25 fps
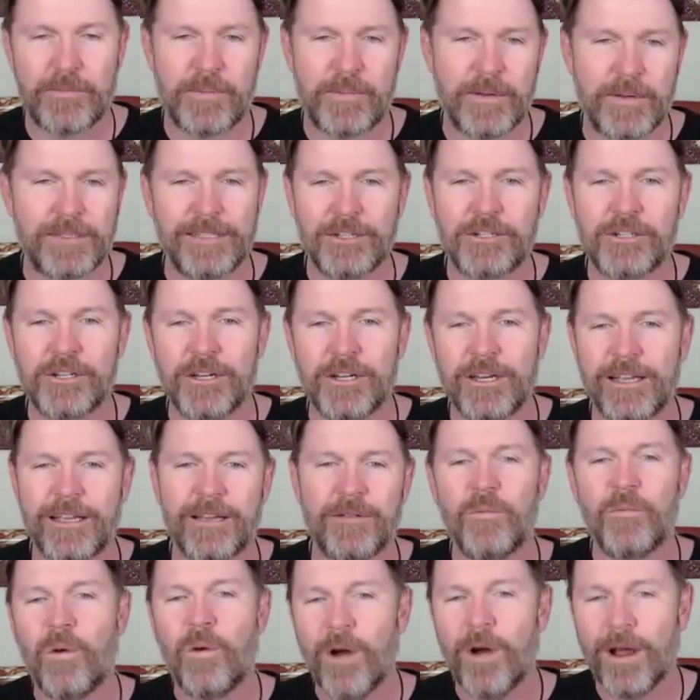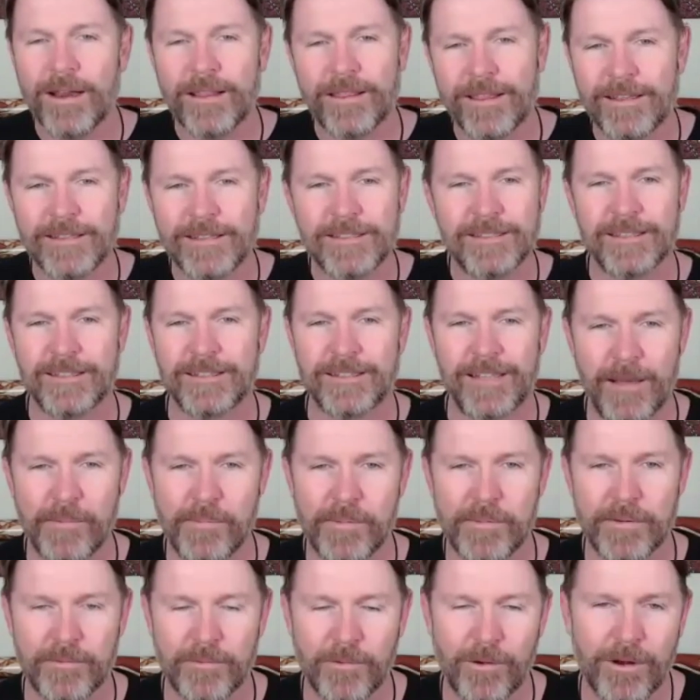positioning, and why do these things
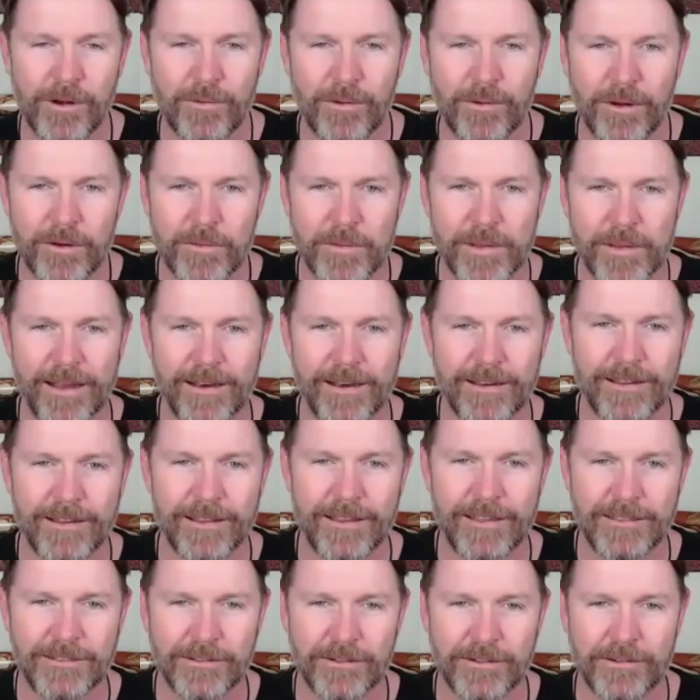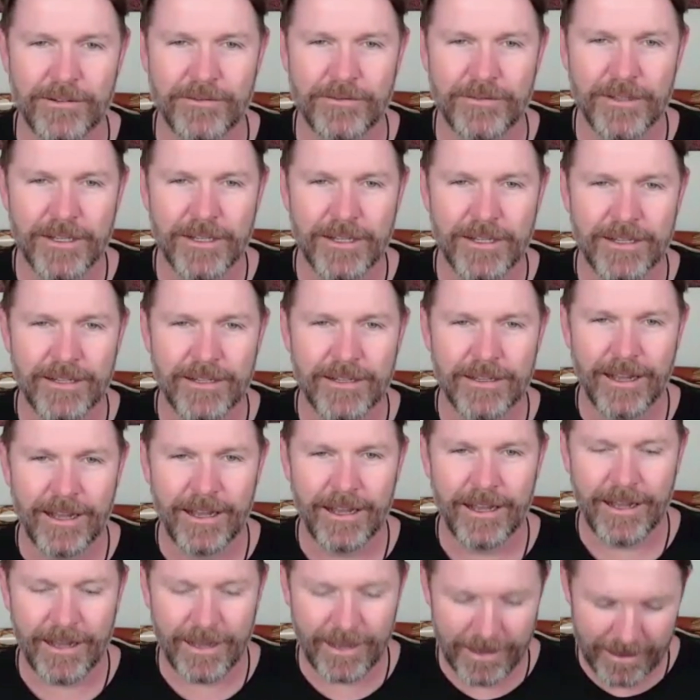happen? Why do we get to these sort of
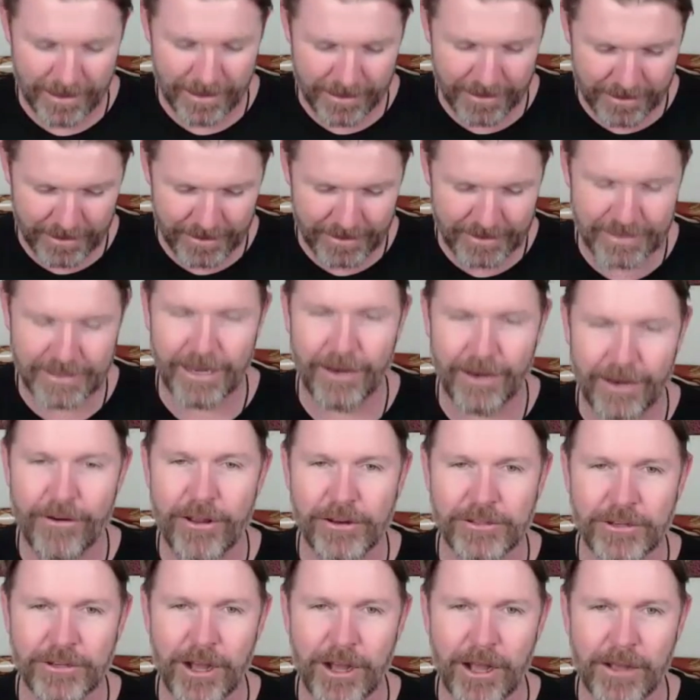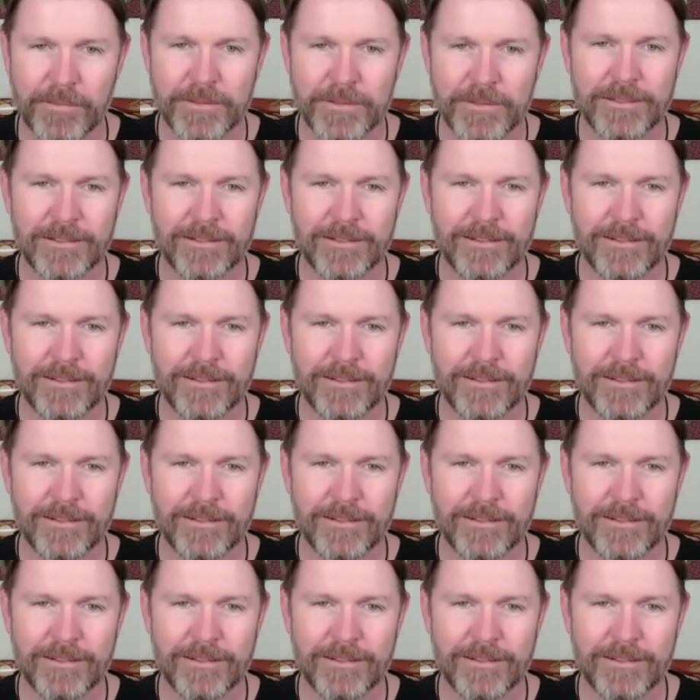these stereotypes?